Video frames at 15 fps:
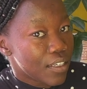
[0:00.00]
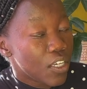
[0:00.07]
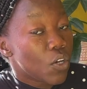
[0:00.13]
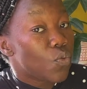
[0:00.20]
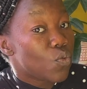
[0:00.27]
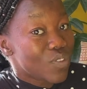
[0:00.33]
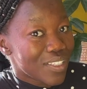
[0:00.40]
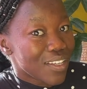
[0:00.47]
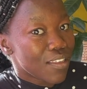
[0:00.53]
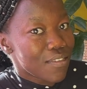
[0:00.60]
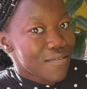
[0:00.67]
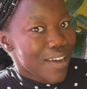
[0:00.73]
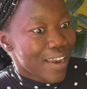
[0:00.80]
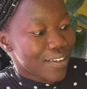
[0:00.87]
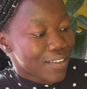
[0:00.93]
was a 3
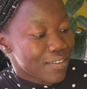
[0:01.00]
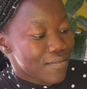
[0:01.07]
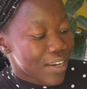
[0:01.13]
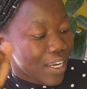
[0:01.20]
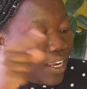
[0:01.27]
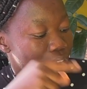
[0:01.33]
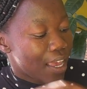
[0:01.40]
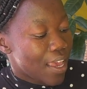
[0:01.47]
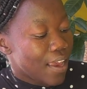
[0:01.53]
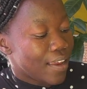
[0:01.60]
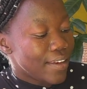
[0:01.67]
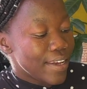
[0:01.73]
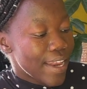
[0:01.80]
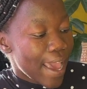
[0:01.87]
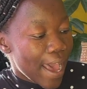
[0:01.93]
out of 3.
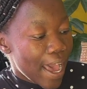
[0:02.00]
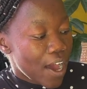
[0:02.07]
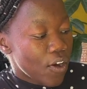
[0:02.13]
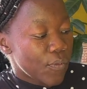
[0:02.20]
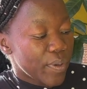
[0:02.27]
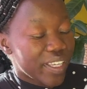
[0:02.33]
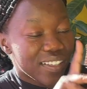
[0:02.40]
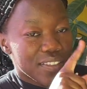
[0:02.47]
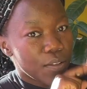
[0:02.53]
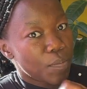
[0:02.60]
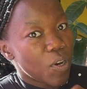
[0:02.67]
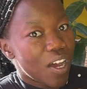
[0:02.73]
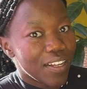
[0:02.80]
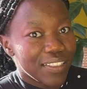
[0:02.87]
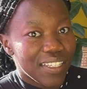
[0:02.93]
Now, because the
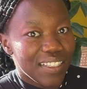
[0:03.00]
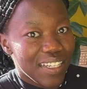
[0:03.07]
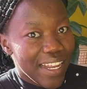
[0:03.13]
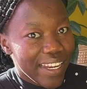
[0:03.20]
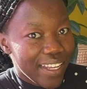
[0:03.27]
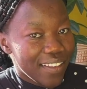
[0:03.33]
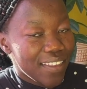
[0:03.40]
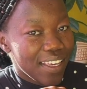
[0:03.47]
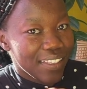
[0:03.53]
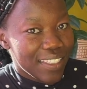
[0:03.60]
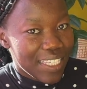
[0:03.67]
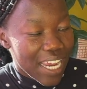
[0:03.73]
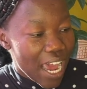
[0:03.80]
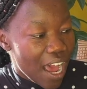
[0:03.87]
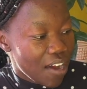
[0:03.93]
plant is letting things
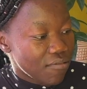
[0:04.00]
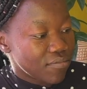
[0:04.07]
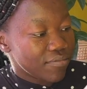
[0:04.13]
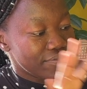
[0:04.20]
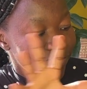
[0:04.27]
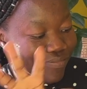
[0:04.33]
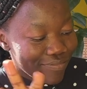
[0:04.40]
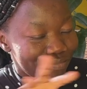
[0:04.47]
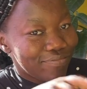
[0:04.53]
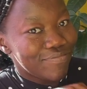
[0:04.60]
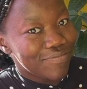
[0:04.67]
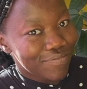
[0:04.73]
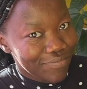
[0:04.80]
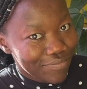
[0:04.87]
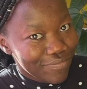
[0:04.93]
down,
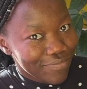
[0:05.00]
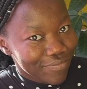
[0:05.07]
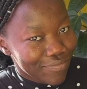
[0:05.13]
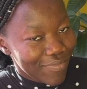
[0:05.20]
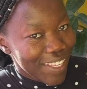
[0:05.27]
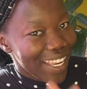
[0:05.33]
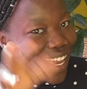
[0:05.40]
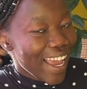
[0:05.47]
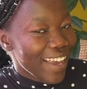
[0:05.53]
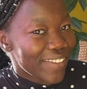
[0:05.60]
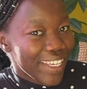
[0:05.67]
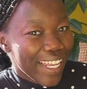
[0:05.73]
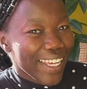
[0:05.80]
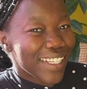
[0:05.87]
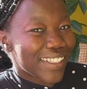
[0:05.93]
I feel
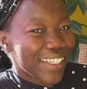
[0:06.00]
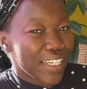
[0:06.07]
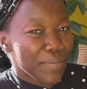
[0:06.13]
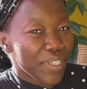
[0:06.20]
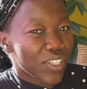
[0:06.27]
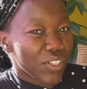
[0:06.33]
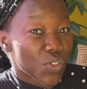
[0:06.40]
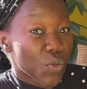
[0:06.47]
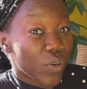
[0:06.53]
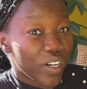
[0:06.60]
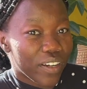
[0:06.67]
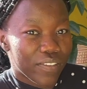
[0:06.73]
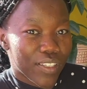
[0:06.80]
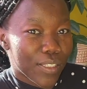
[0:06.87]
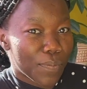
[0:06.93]
like it's going to be the story
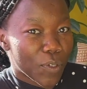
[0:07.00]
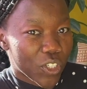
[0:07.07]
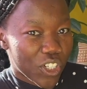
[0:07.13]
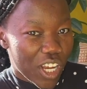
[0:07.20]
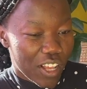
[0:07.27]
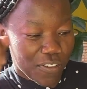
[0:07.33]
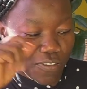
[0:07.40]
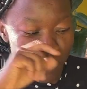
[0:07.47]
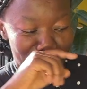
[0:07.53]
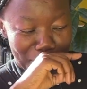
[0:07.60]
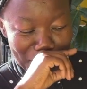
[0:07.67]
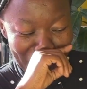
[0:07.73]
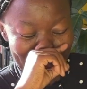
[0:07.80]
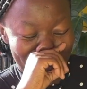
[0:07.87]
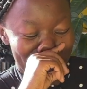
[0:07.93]
of this bookshelf,
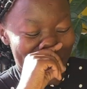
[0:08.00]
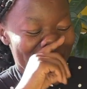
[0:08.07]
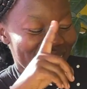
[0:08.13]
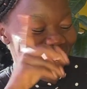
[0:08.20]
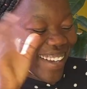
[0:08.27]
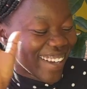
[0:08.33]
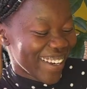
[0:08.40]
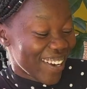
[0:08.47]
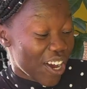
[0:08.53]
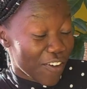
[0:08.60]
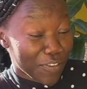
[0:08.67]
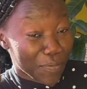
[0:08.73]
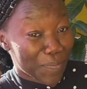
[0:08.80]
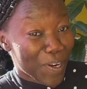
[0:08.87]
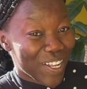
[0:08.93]
maybe, of
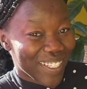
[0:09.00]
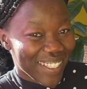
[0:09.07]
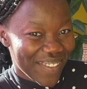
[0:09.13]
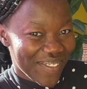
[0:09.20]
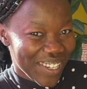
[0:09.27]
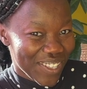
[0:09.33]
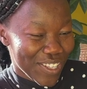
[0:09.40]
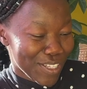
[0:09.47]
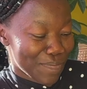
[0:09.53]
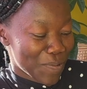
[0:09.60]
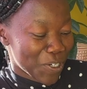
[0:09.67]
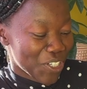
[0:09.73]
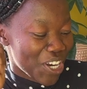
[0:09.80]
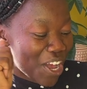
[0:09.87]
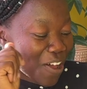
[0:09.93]
the plants in this
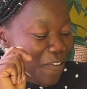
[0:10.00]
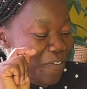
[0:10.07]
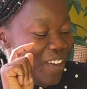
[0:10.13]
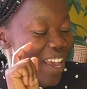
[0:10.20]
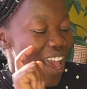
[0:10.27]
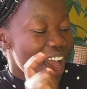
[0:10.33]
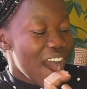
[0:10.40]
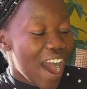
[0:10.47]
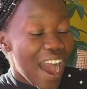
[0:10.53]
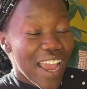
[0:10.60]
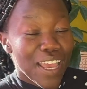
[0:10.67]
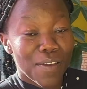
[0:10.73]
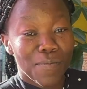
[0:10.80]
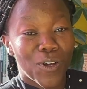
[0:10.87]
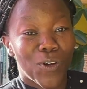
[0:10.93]
bookshelf. I
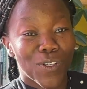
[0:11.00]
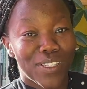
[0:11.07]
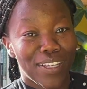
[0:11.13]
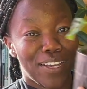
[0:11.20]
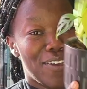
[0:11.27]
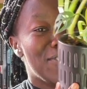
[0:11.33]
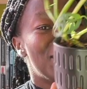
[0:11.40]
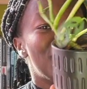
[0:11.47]
am also going to